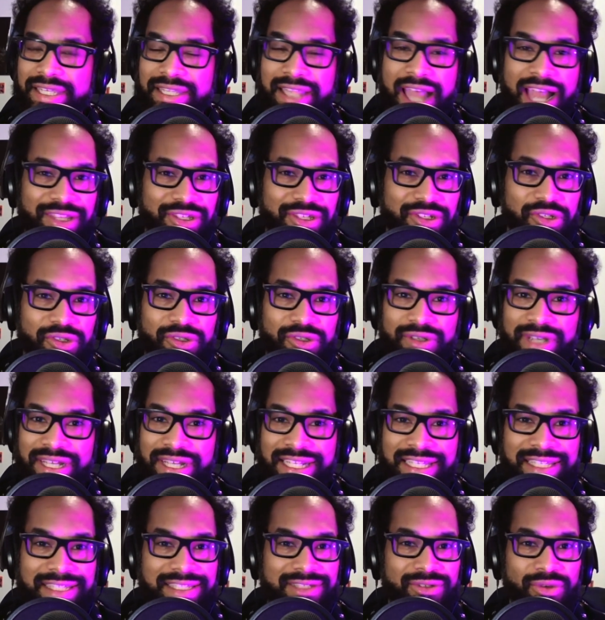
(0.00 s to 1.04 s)
did not do
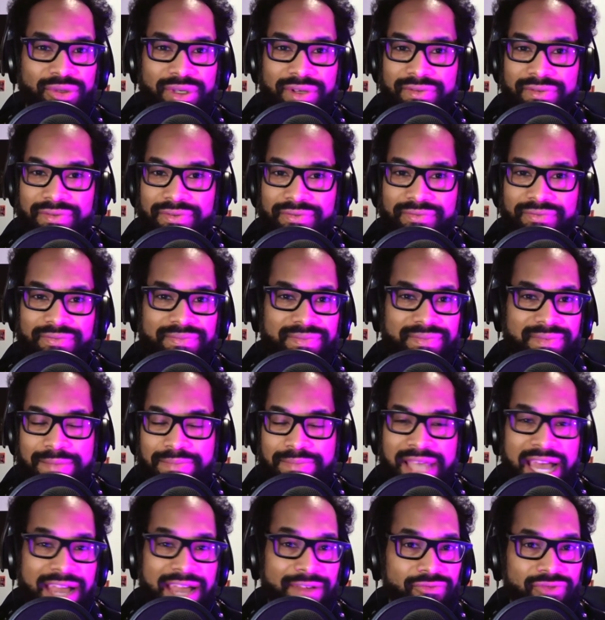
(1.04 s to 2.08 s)
any sort of
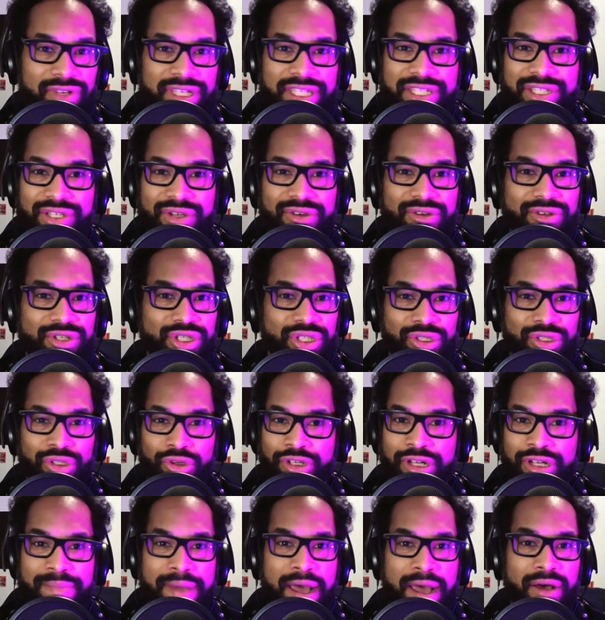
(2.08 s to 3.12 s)
deep dive research,
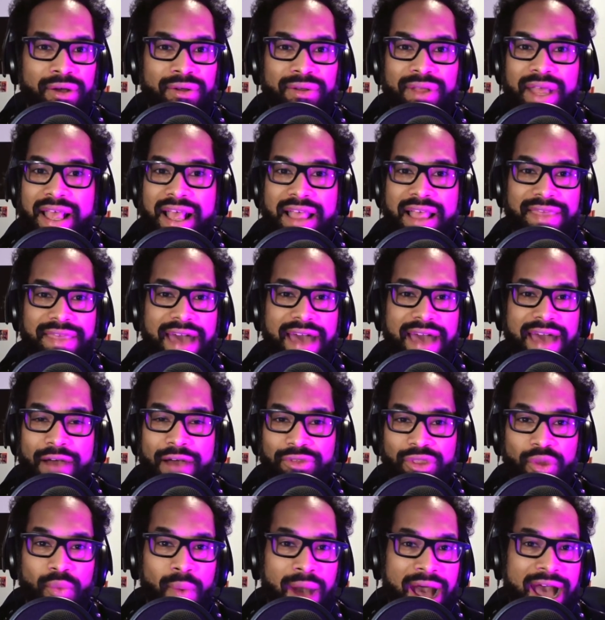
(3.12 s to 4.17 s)
learn about the
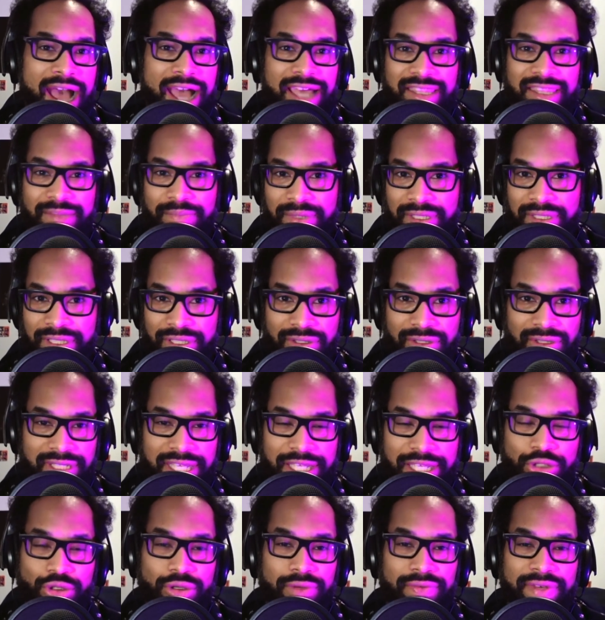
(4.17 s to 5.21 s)
how and the why, the political
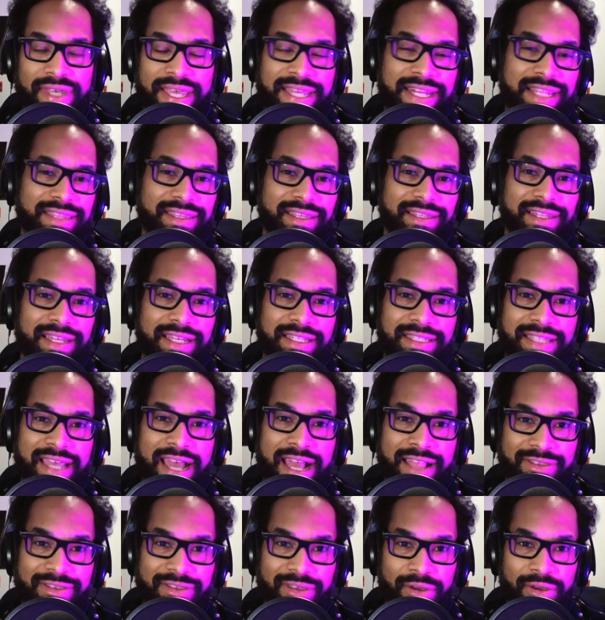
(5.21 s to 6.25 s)
nature of it, anything like
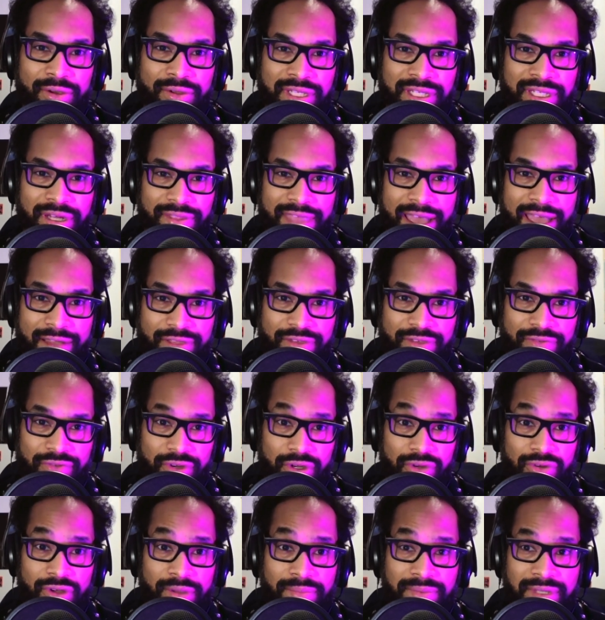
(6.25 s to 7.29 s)
that. So, that was
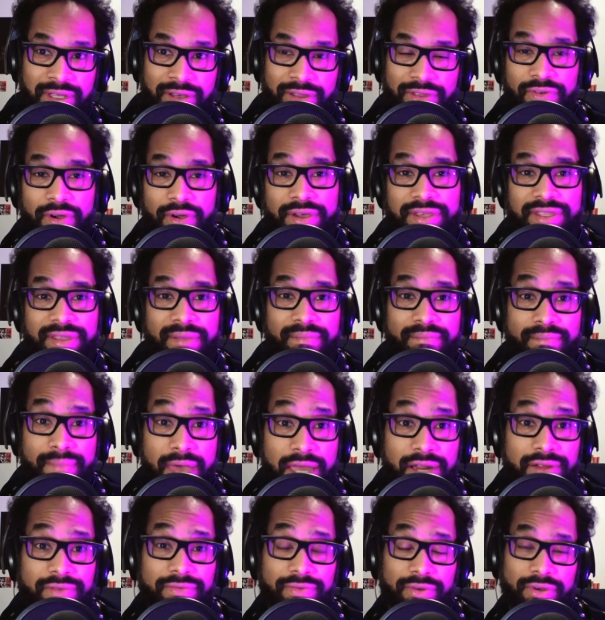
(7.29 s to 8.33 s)
for crypto. As far as the
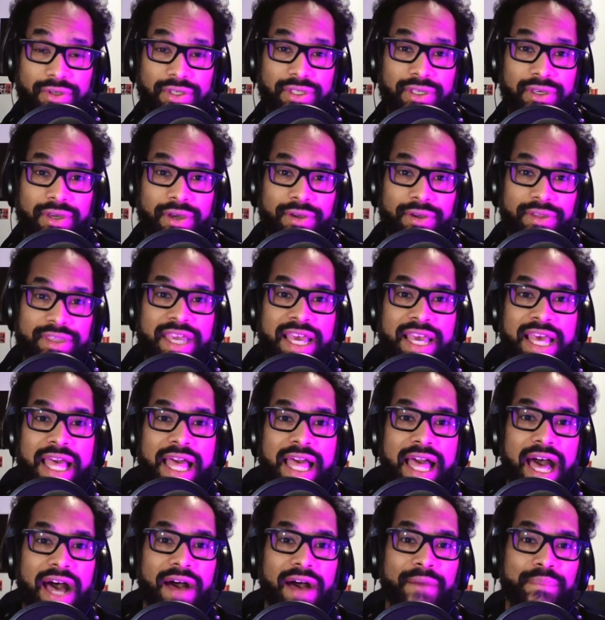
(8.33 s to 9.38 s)
metaverse goes,
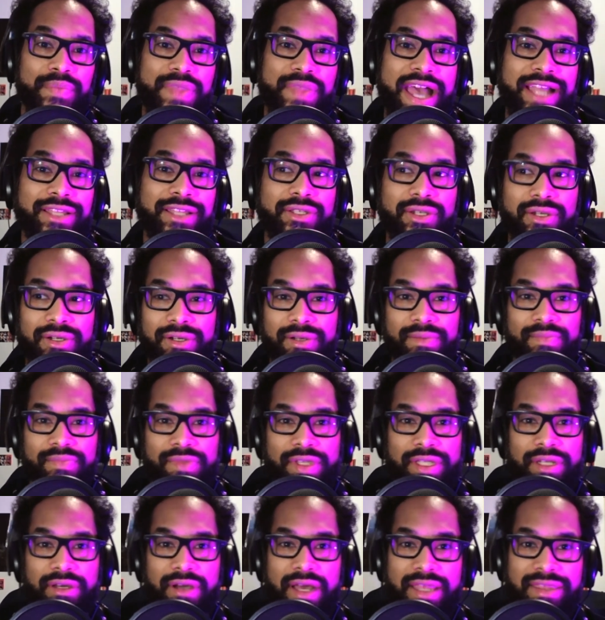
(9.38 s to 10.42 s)
that term,
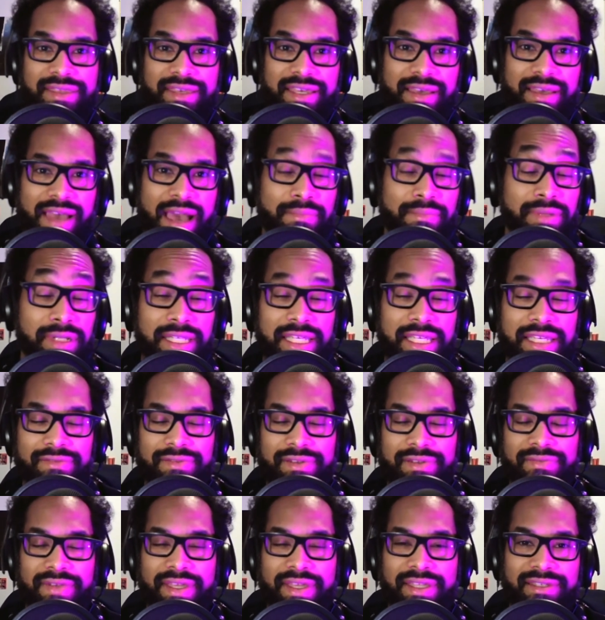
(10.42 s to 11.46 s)
I believe
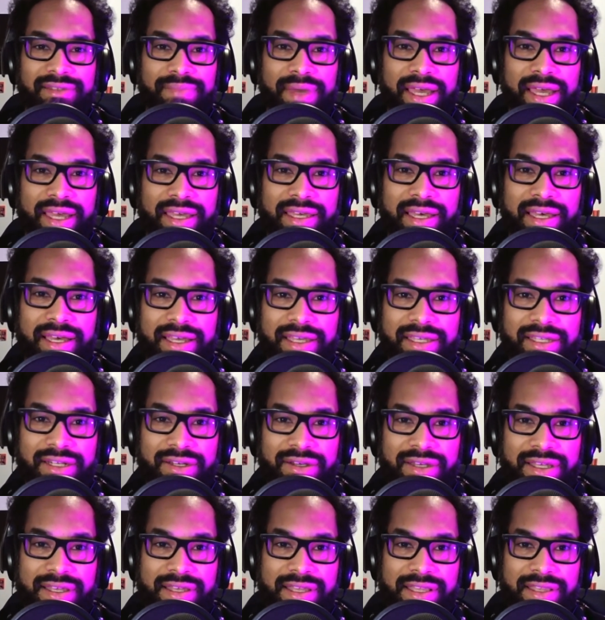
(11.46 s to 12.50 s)
invented by,
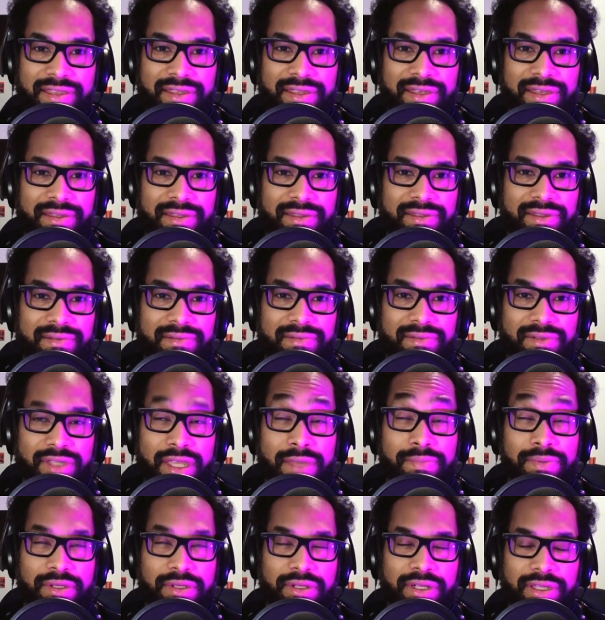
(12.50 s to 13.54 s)

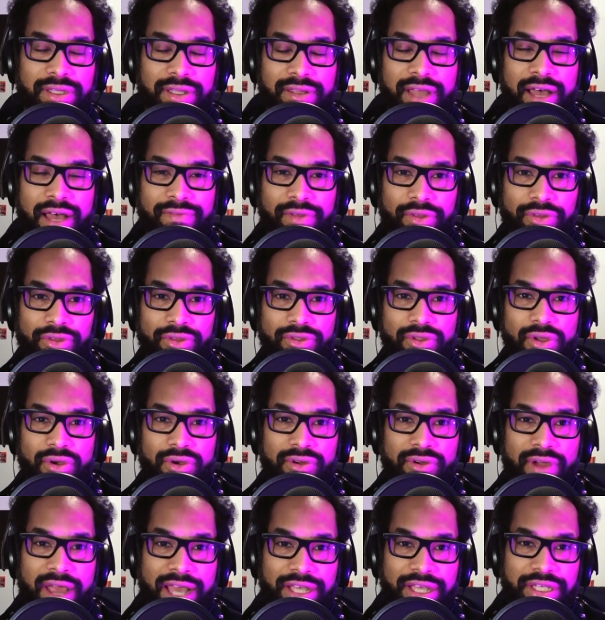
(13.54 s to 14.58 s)
debuted in the novel Snow
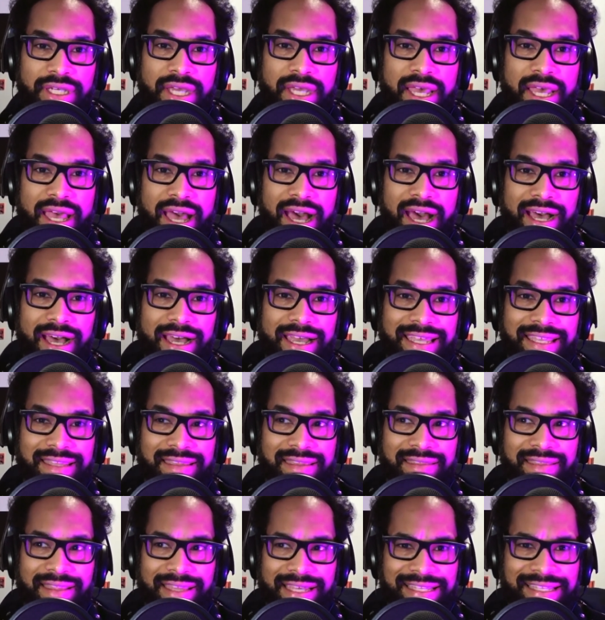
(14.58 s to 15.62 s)
Crash
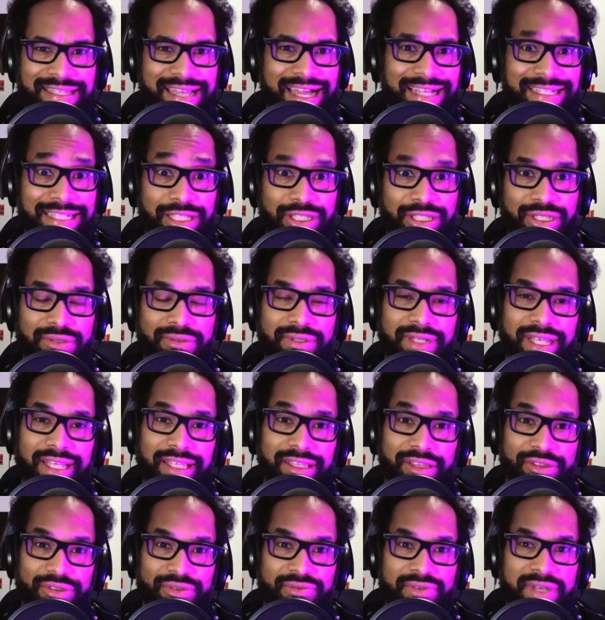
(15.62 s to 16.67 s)
in like 92,
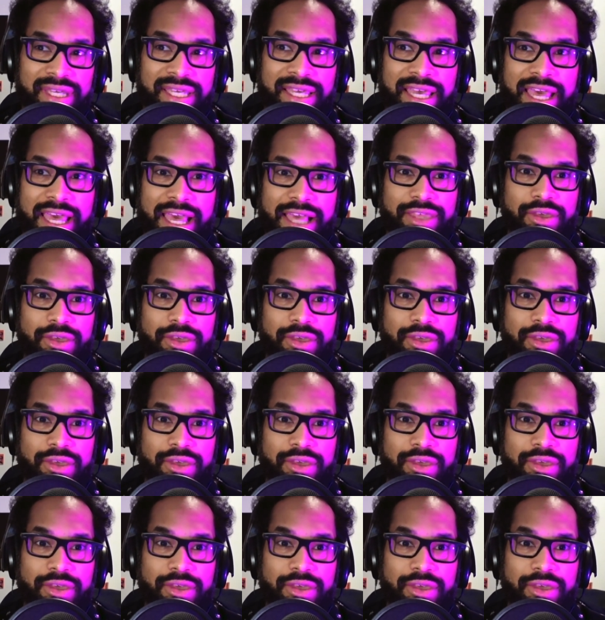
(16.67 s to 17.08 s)
93.